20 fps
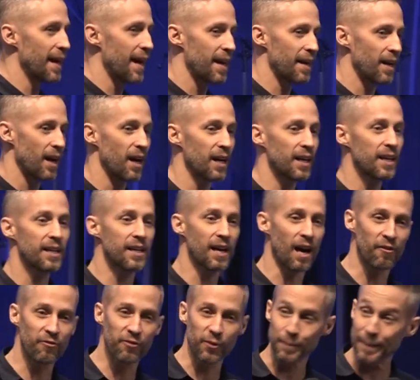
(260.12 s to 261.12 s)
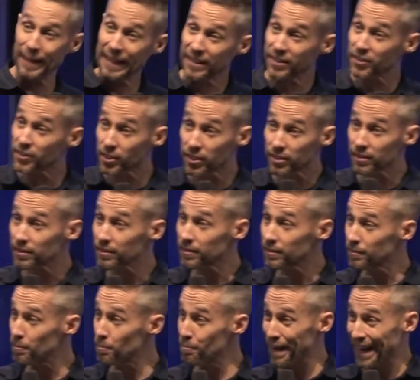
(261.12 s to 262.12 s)
that a government
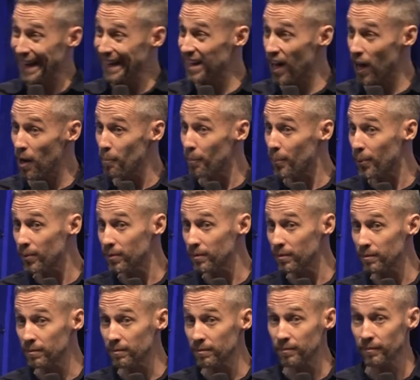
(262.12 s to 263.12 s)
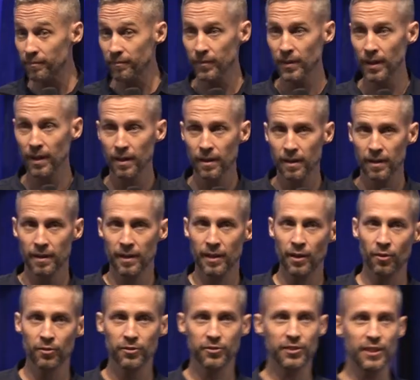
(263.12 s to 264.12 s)
made up. You
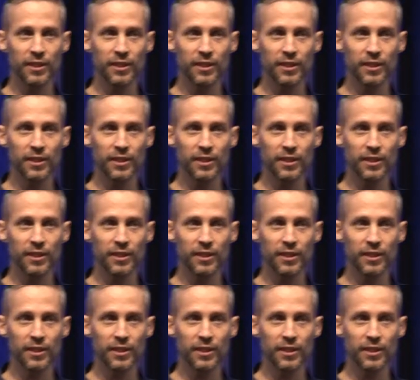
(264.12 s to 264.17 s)
don't